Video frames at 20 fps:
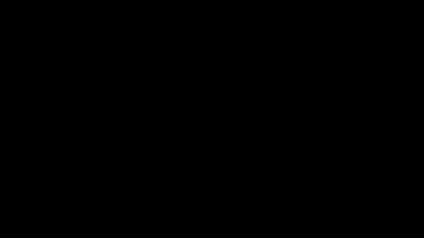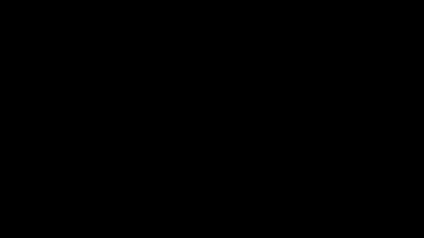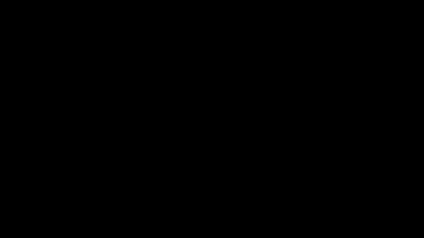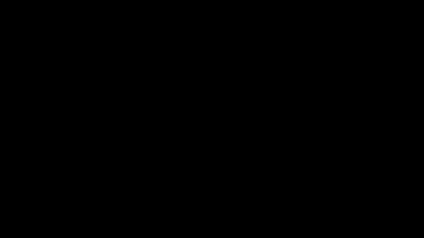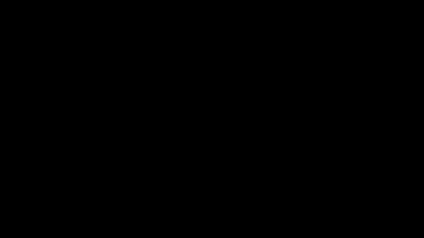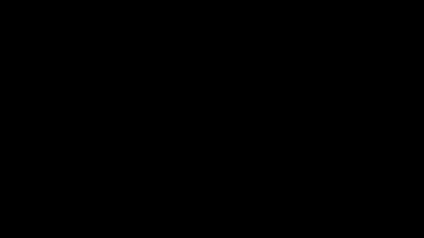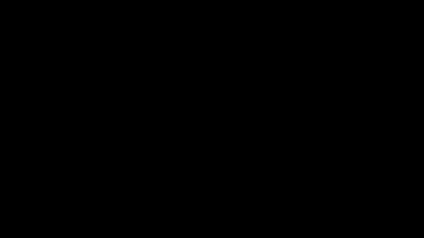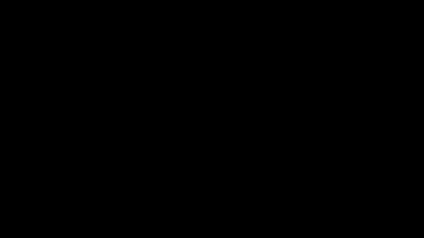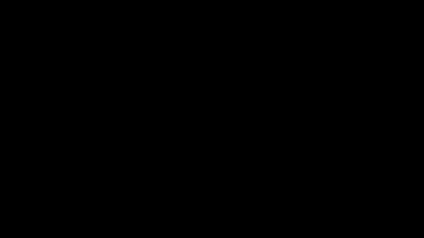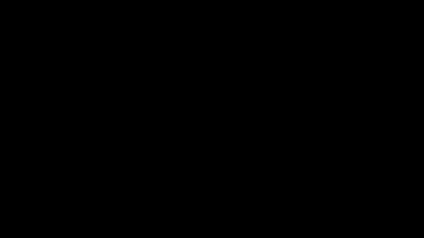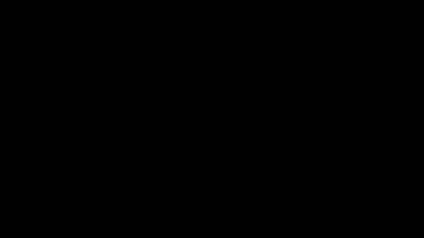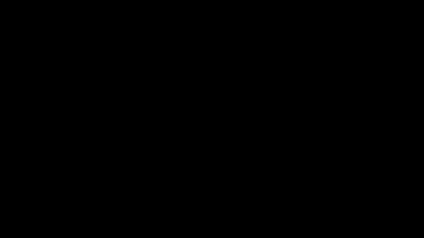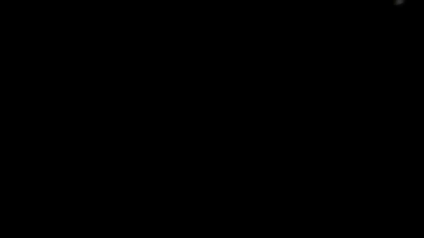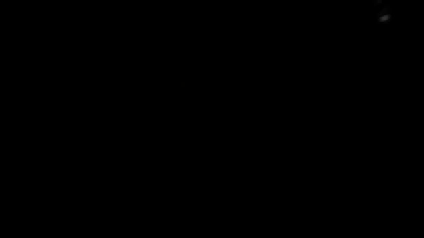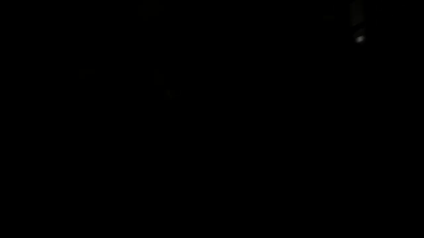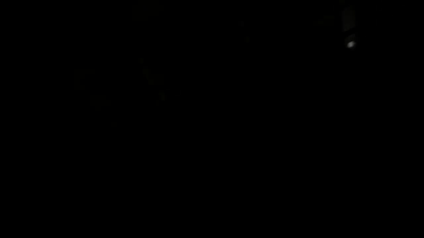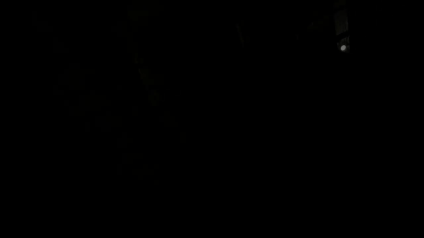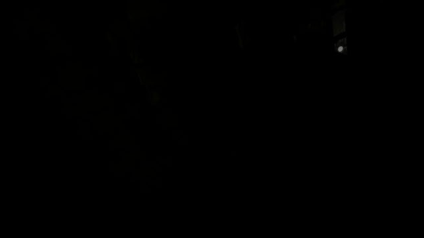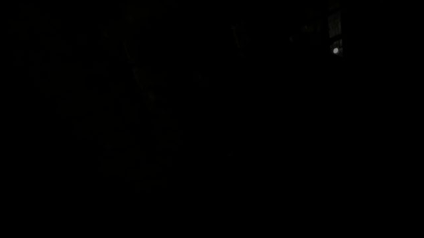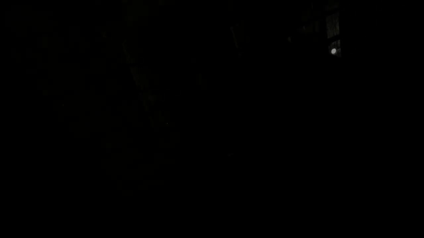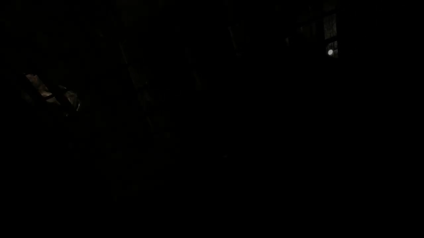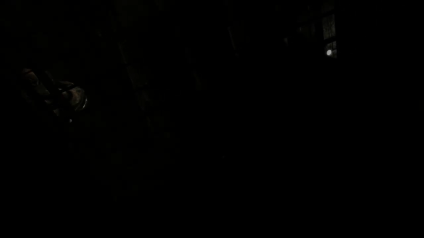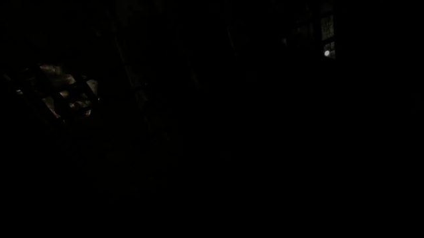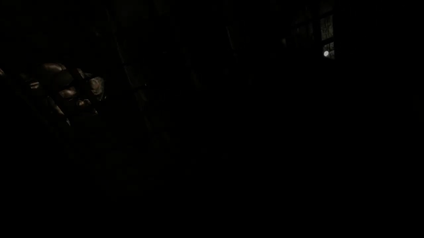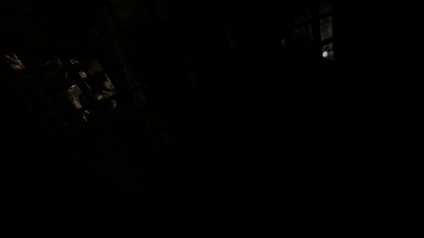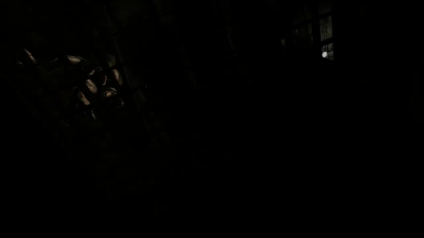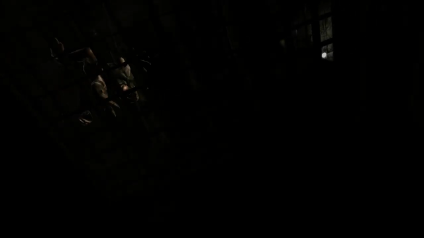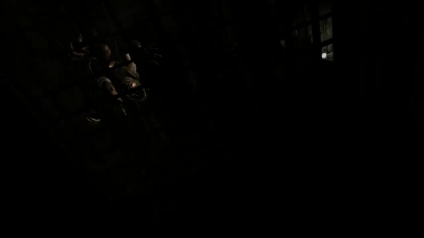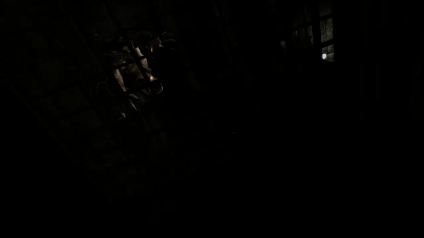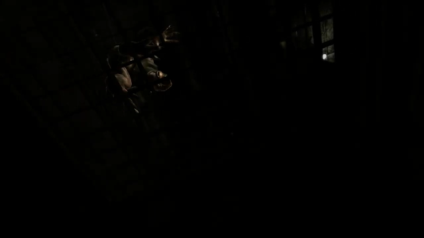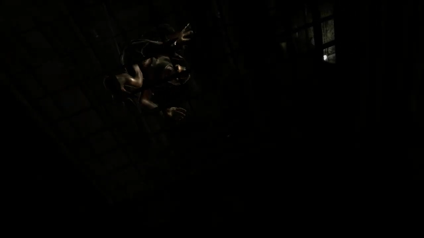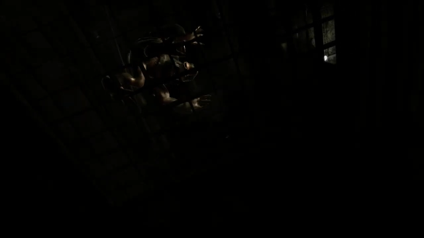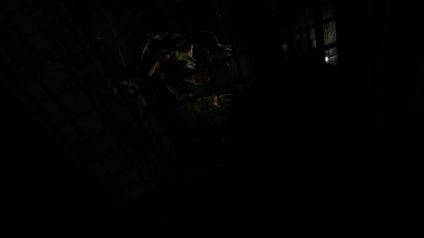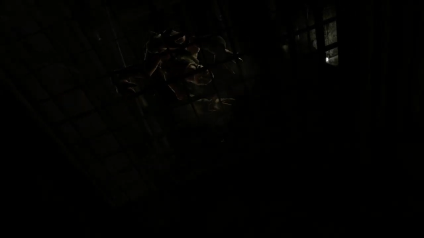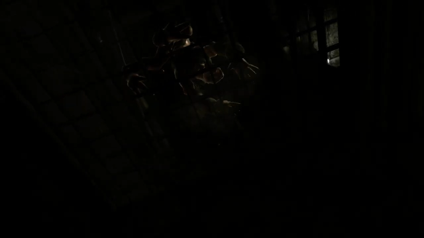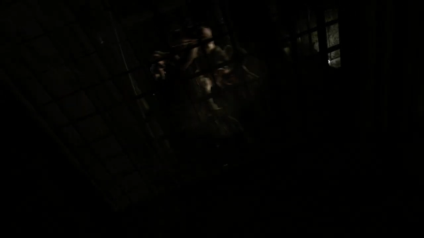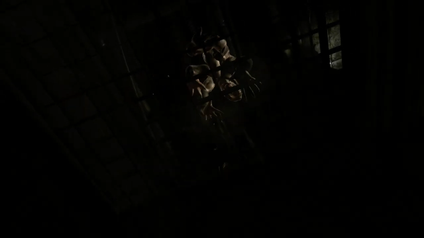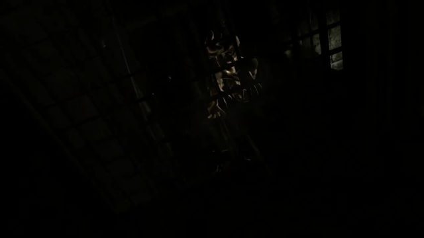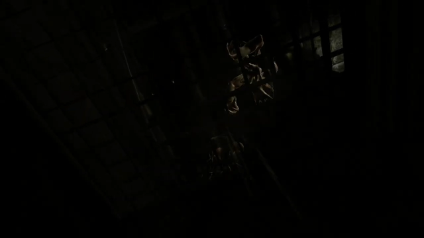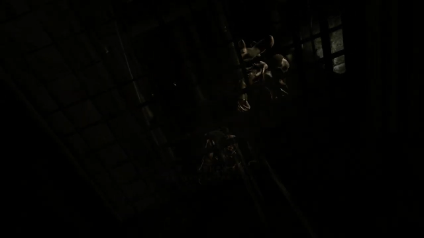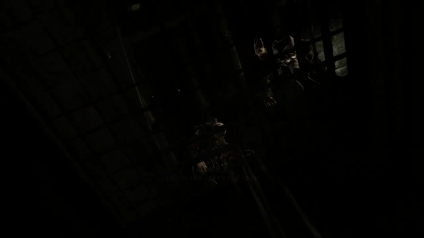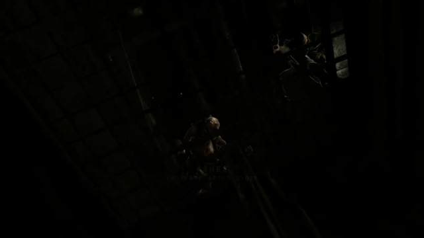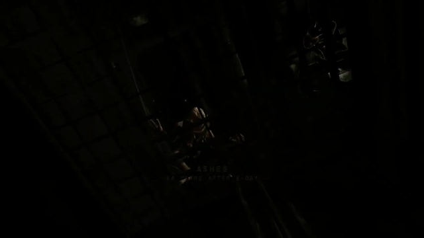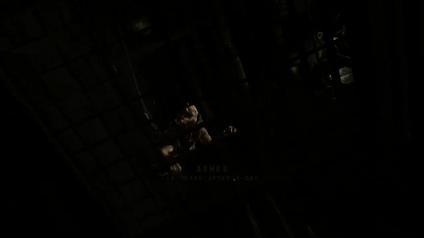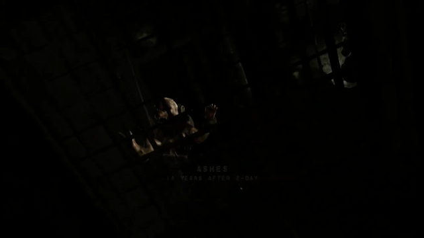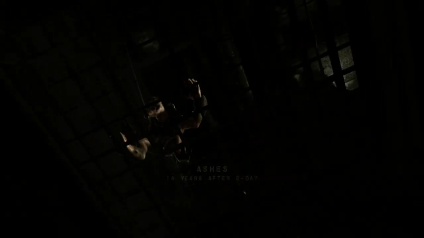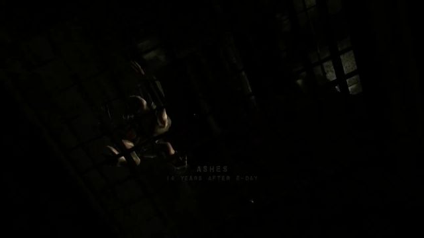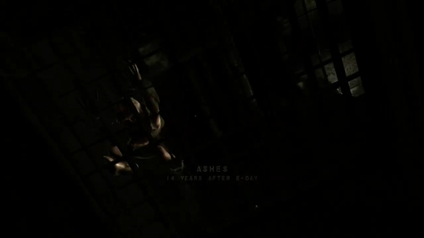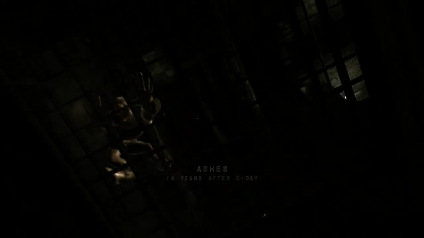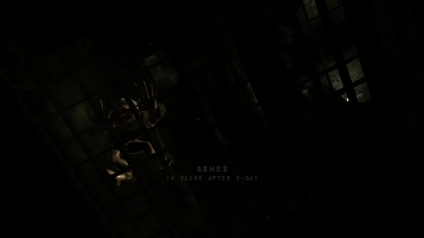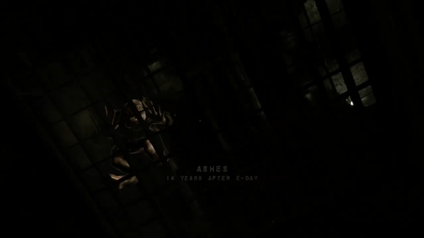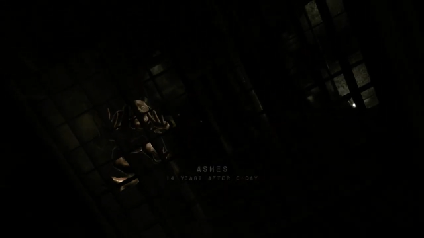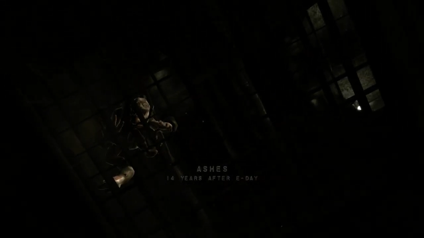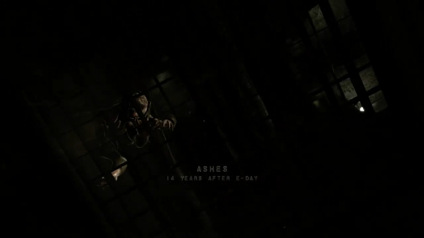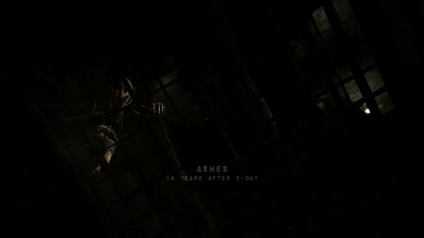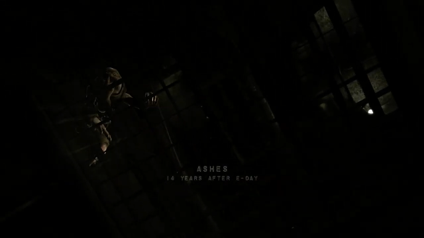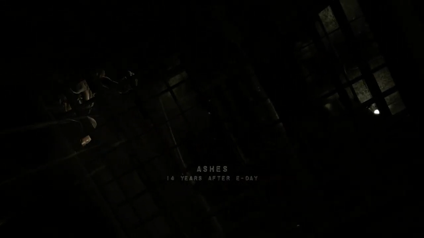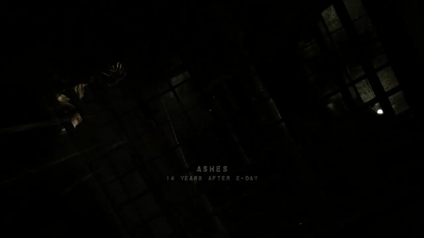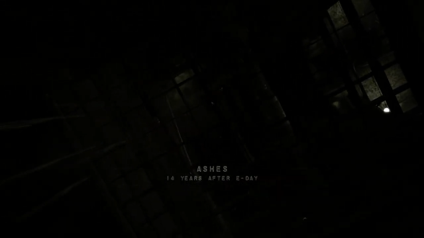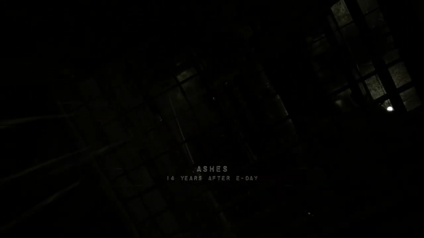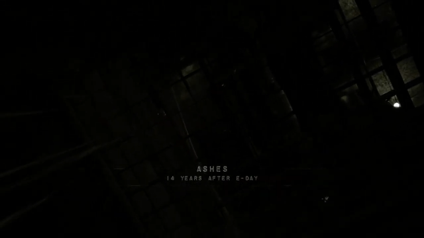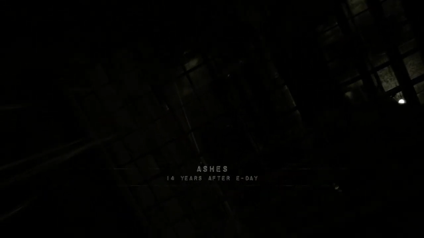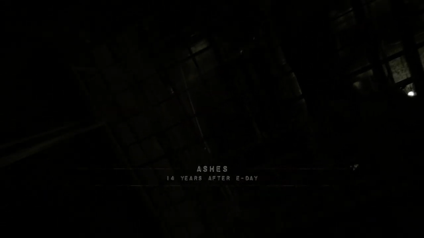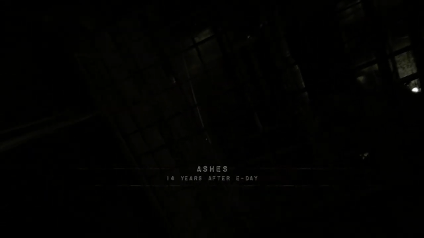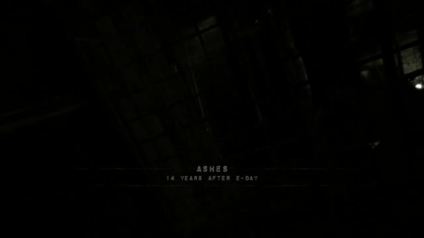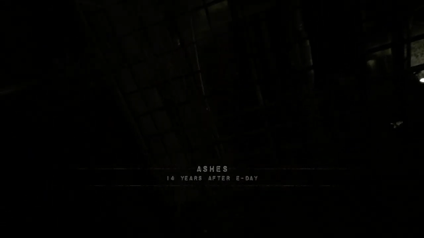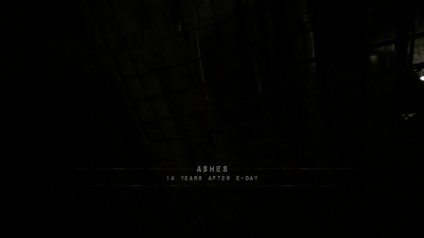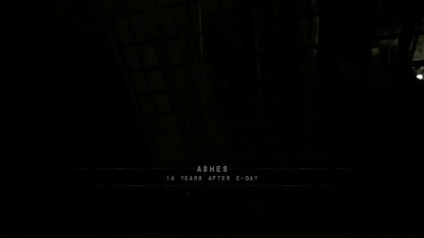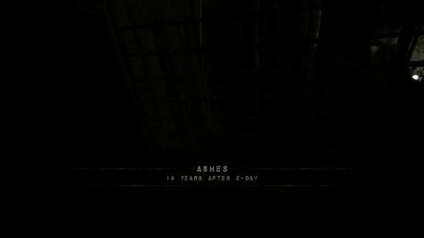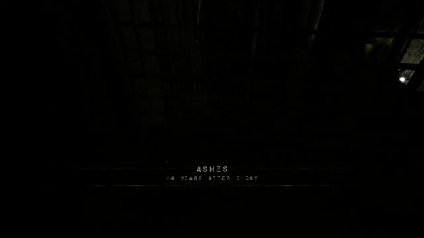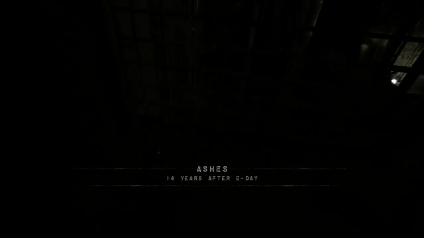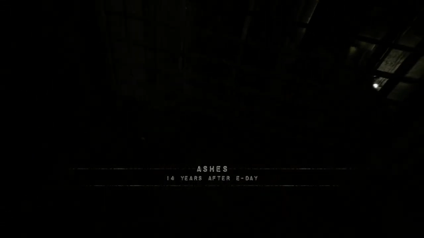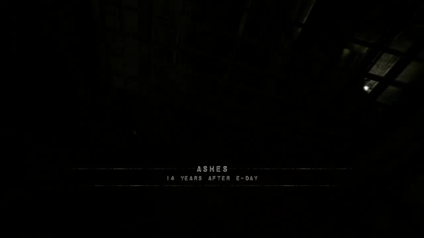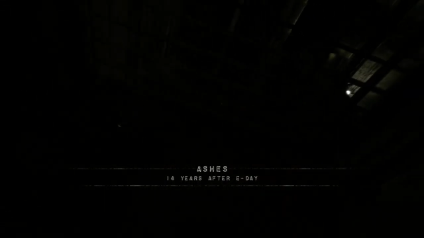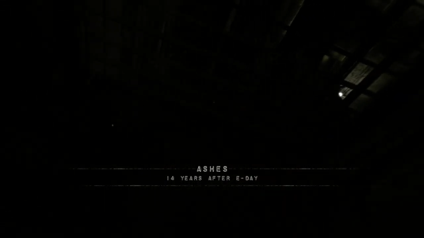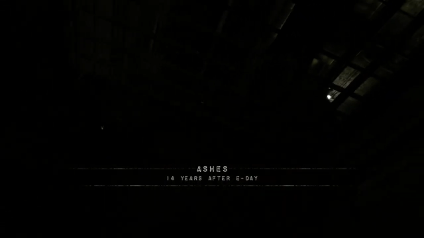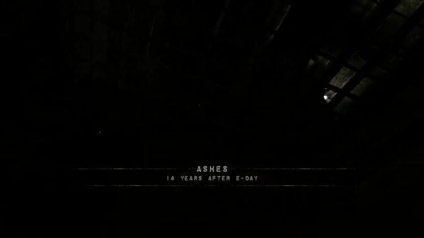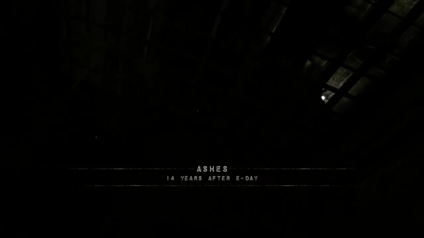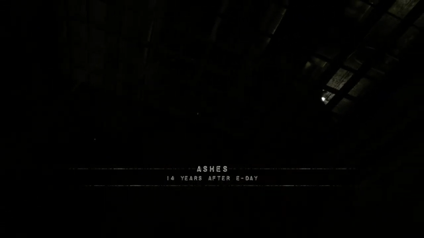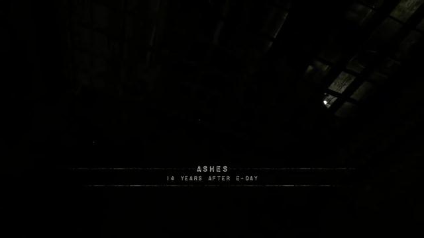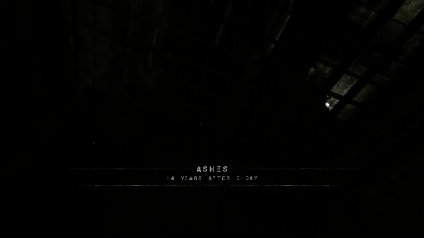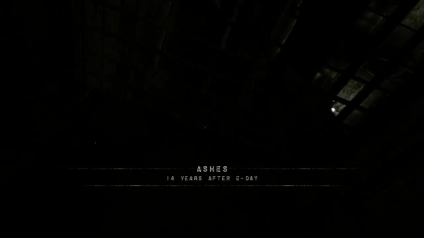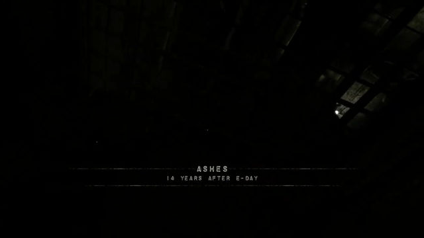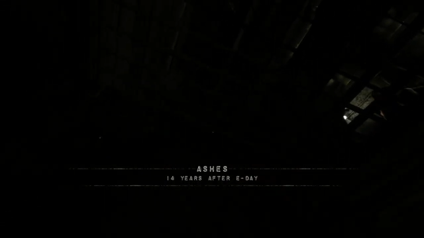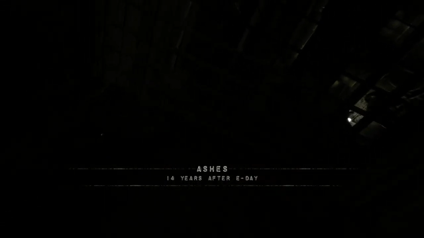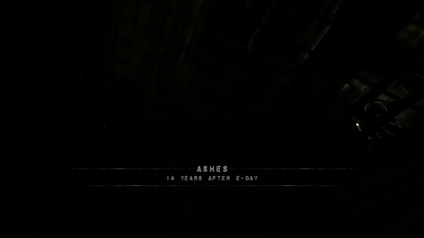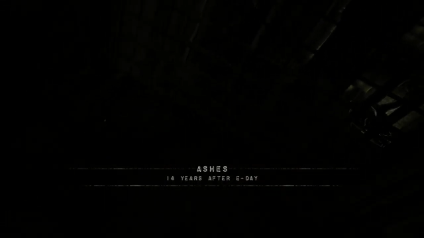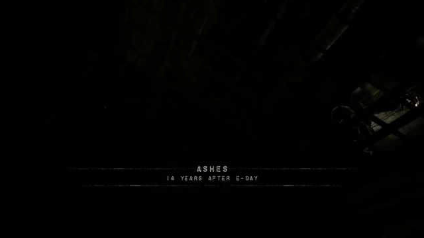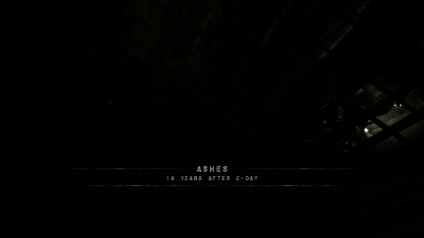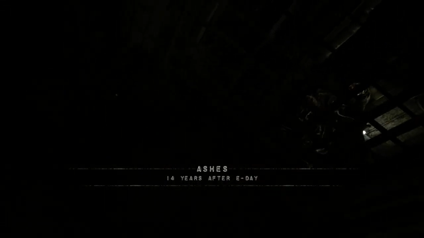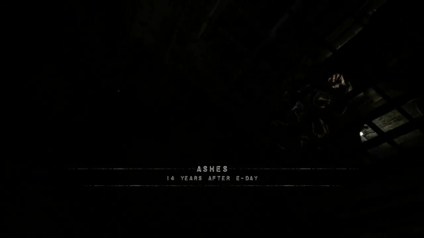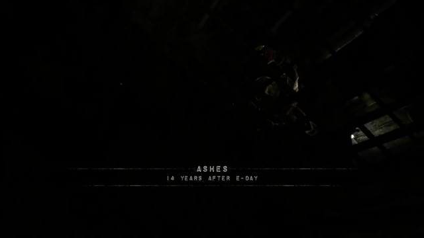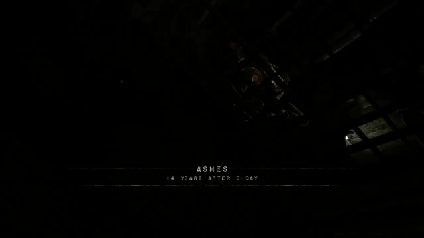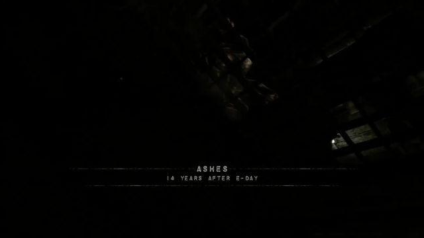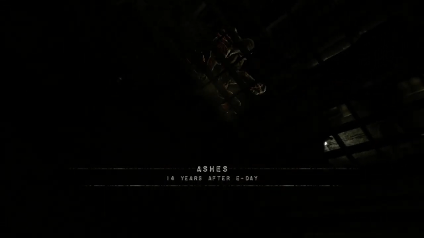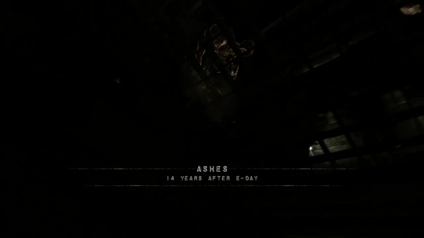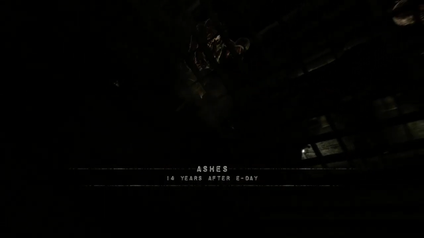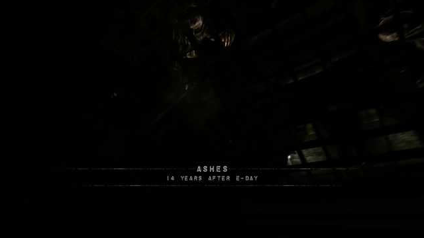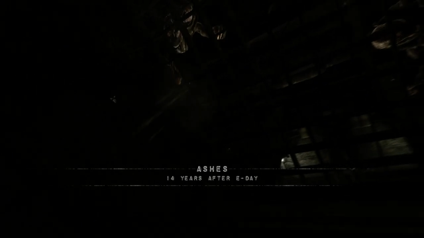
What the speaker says: Nobody's mouth can be seen.